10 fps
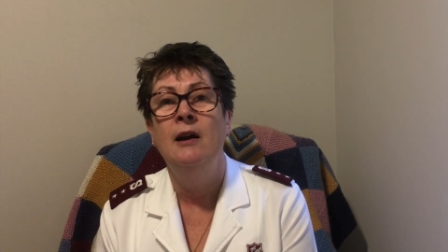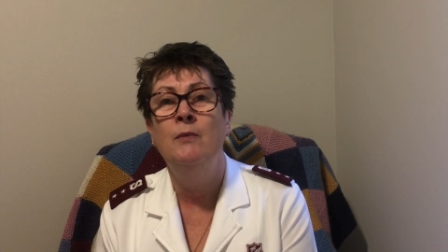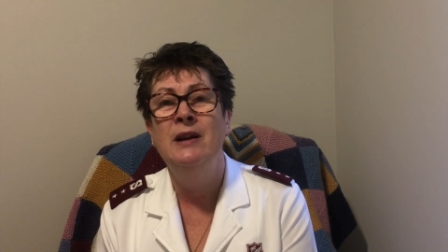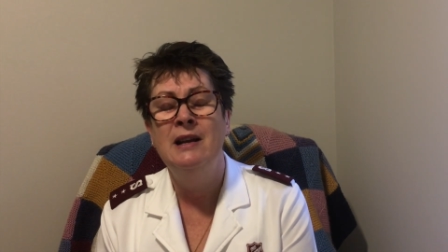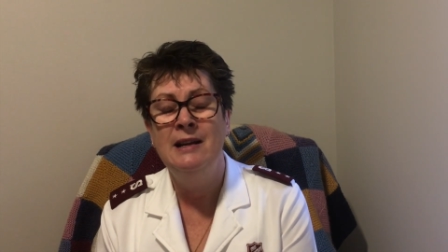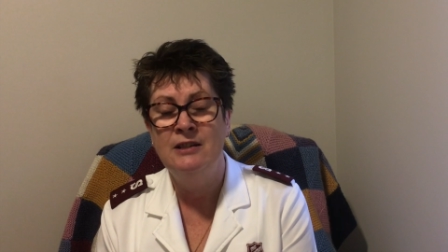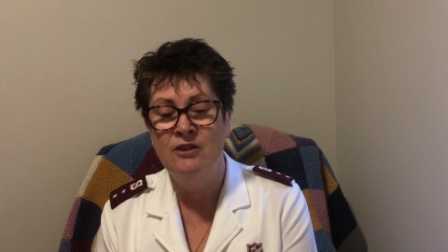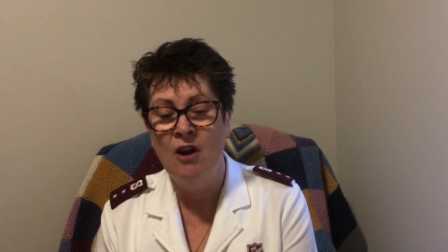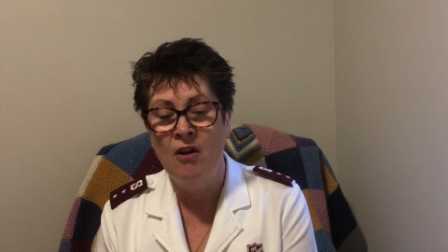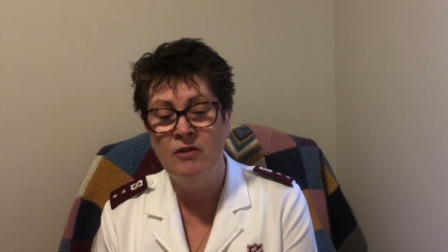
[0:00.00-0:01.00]
And we need
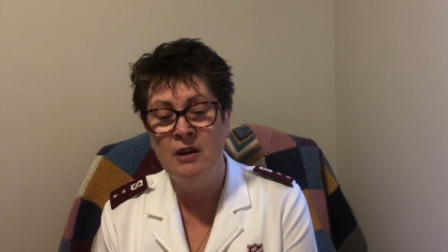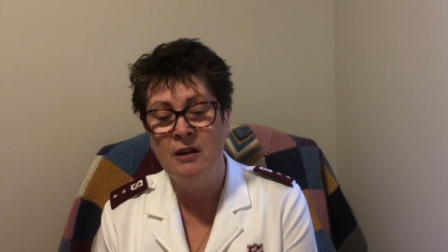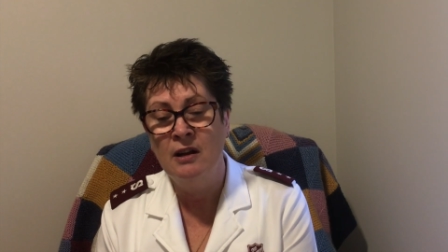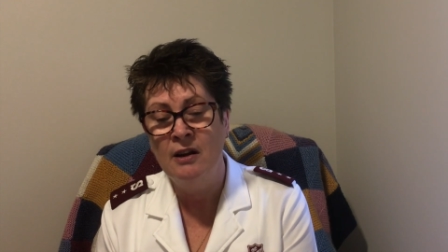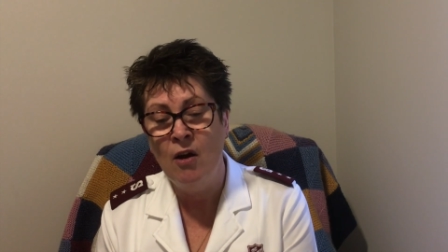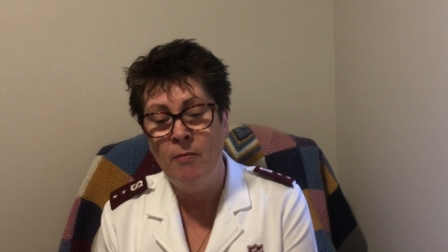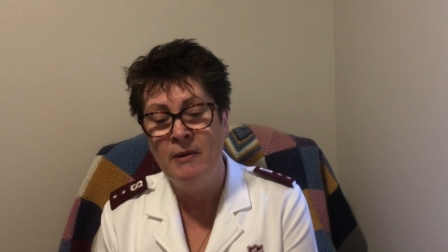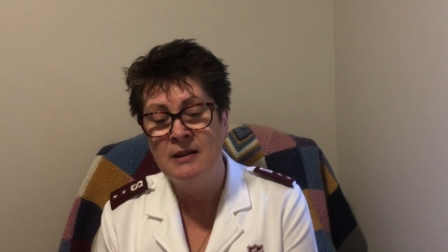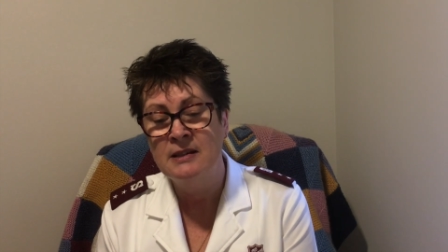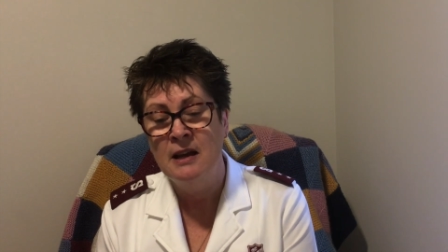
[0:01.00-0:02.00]
to note that
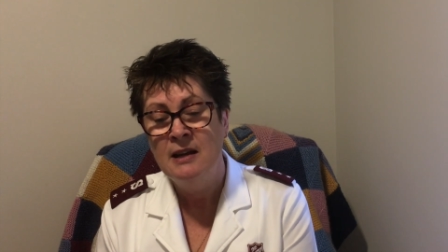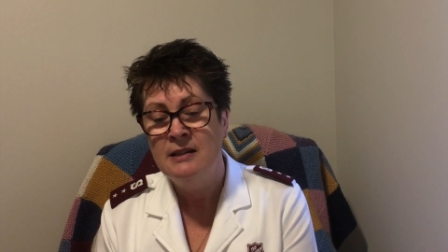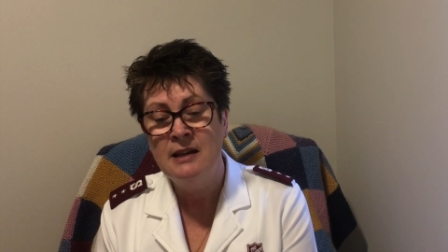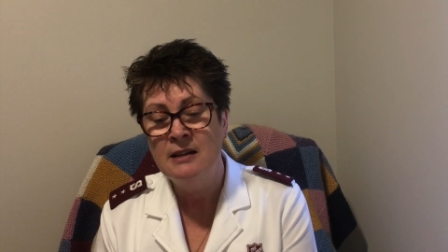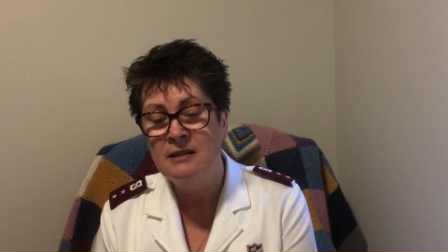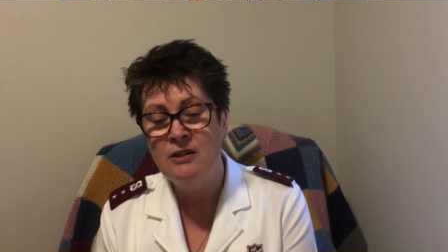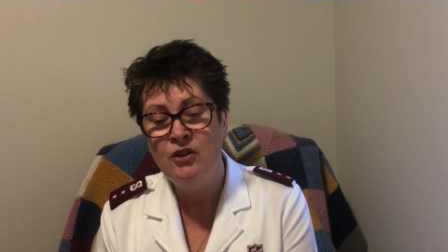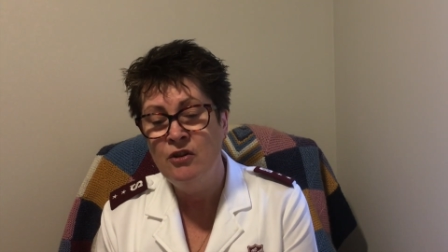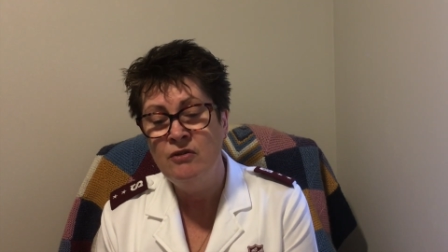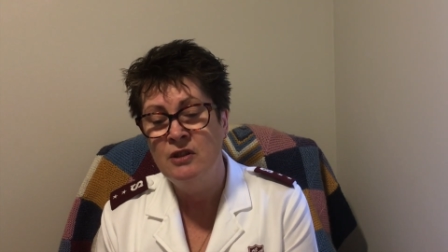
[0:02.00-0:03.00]
Cleopas doesn't
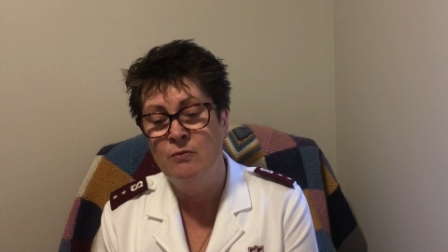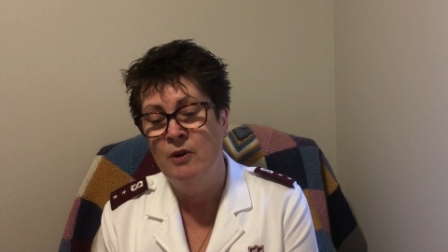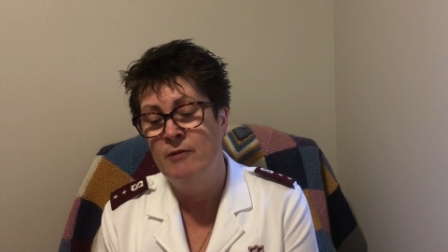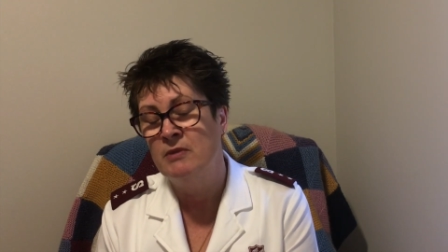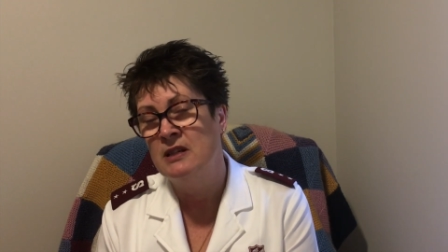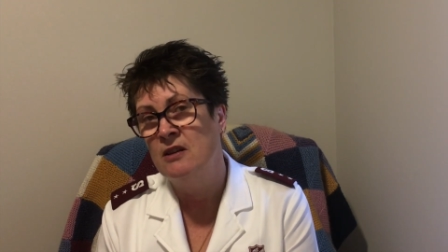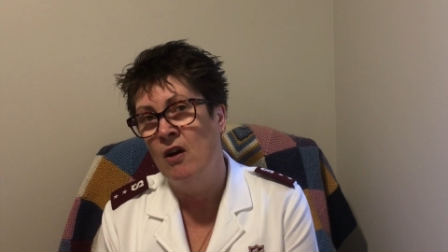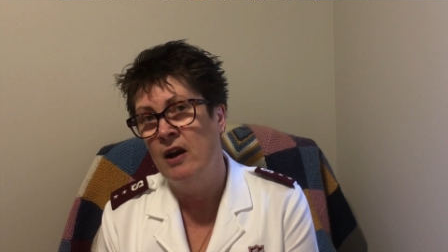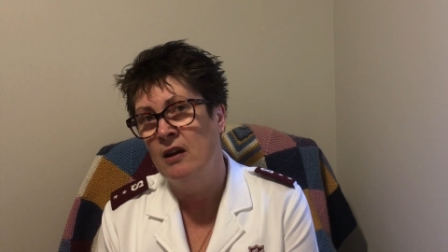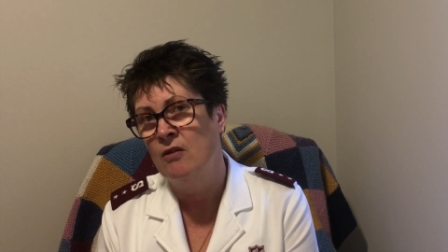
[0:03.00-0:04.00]
use the word
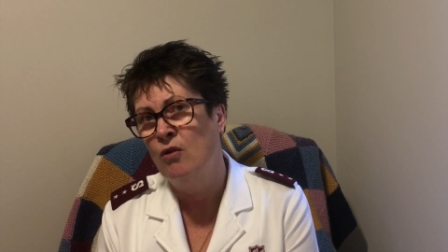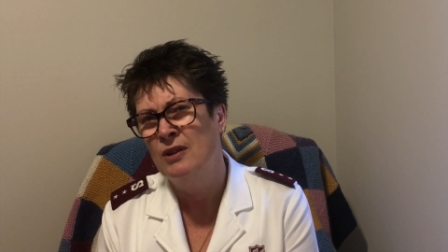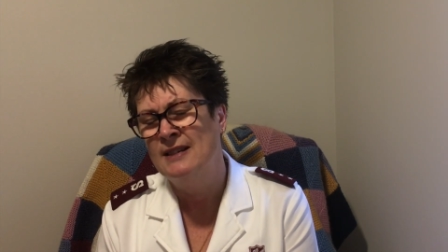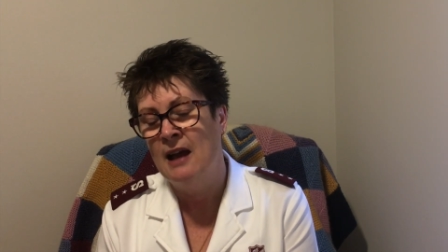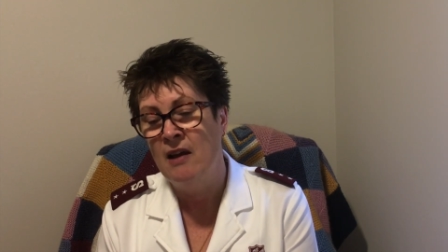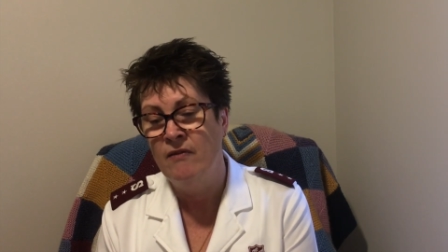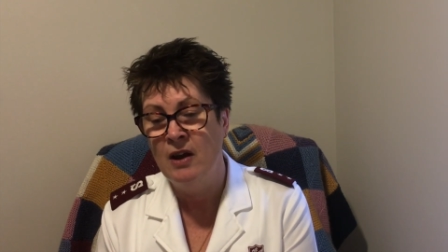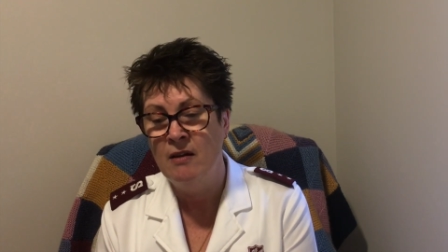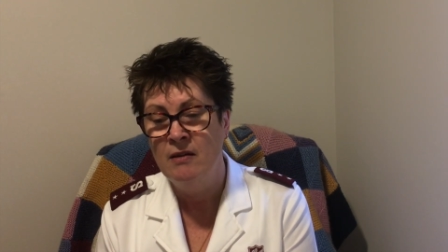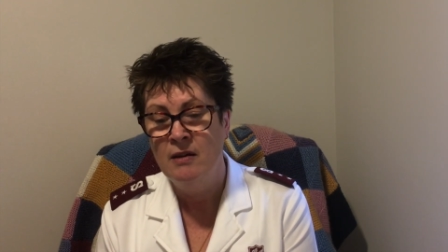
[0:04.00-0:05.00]
Messiah or
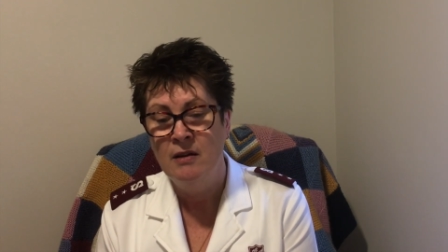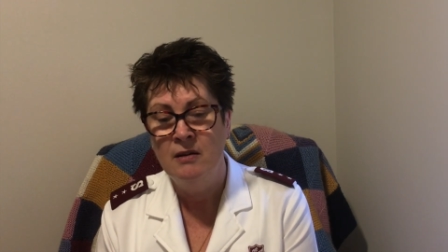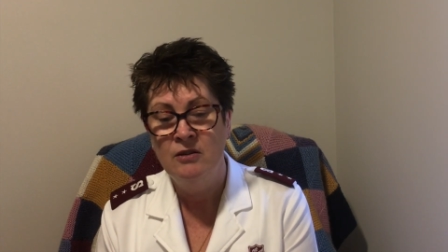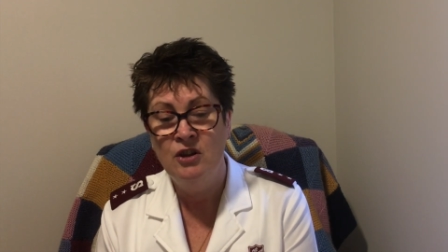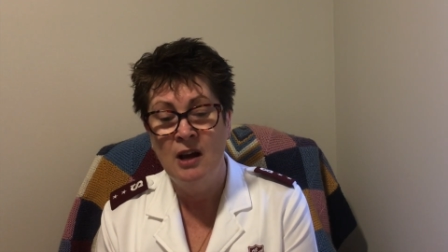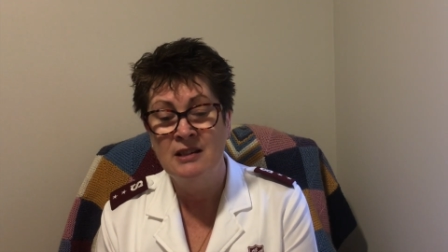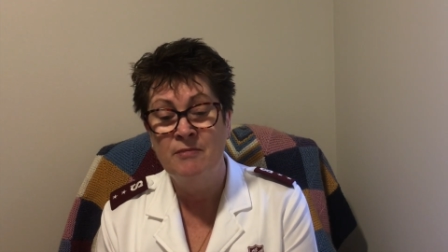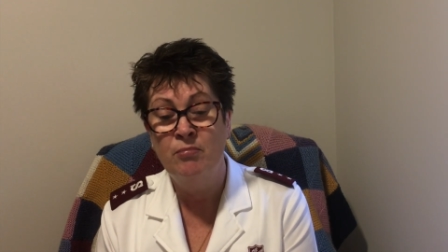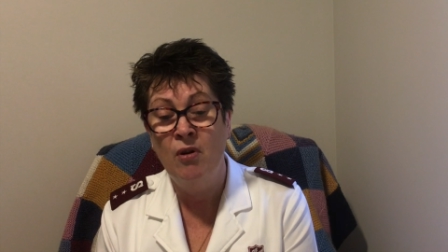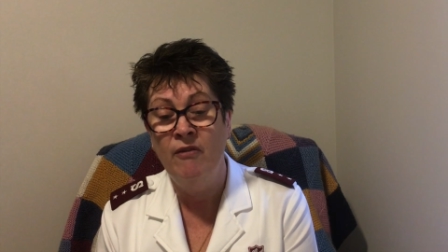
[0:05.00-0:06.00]
Saviour,
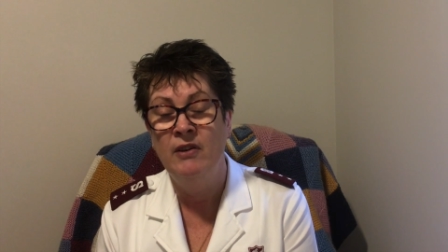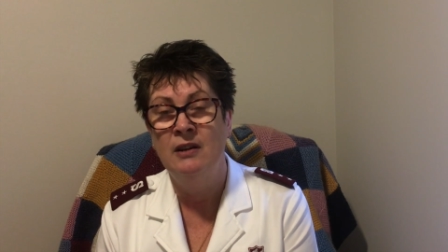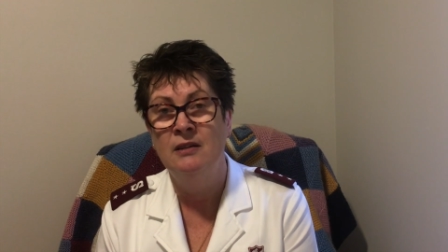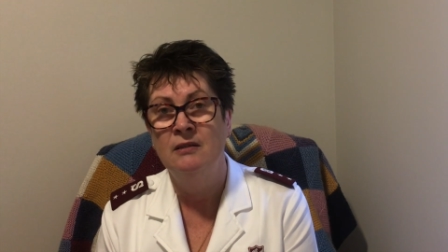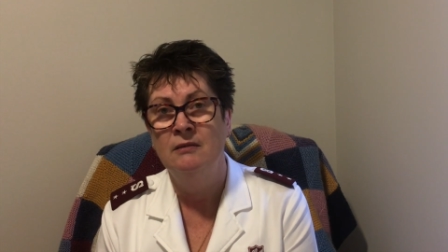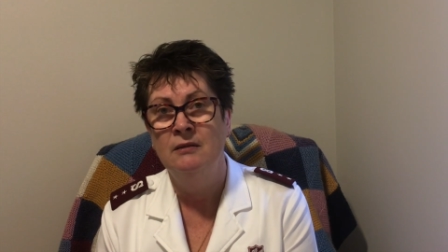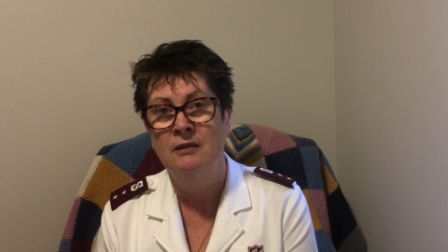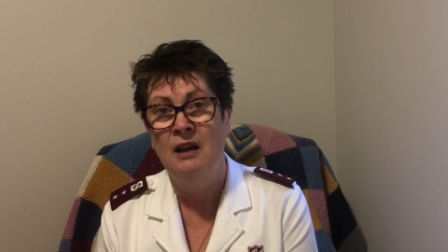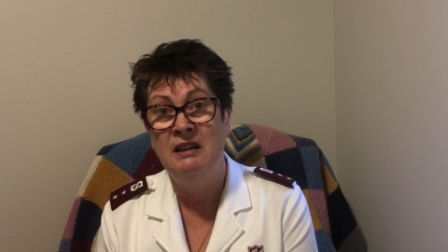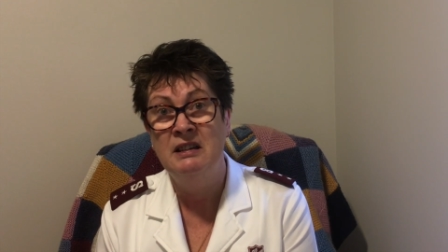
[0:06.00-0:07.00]
just prophet
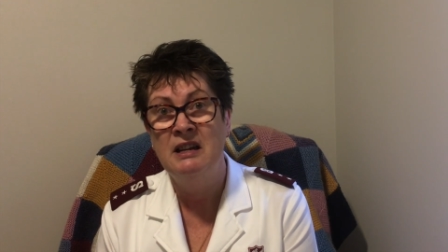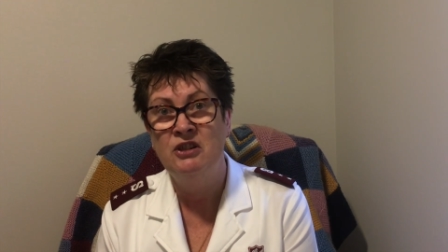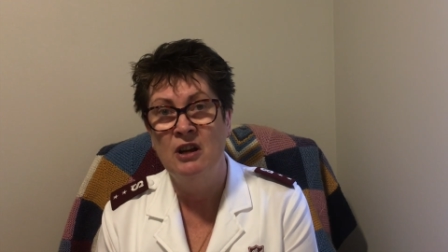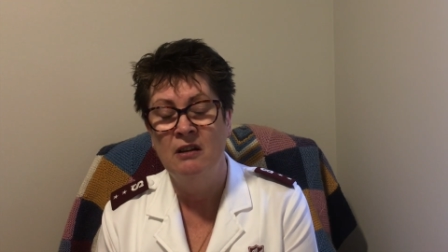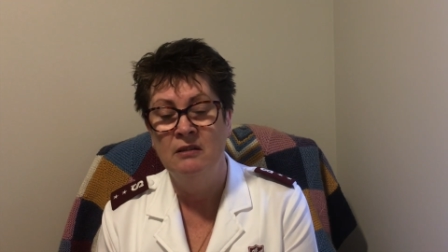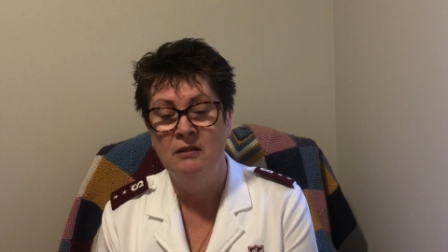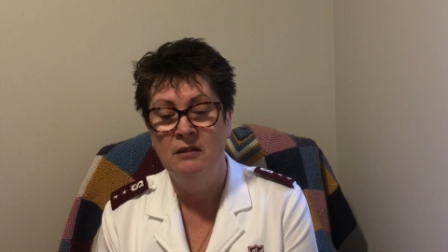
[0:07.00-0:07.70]
and teacher.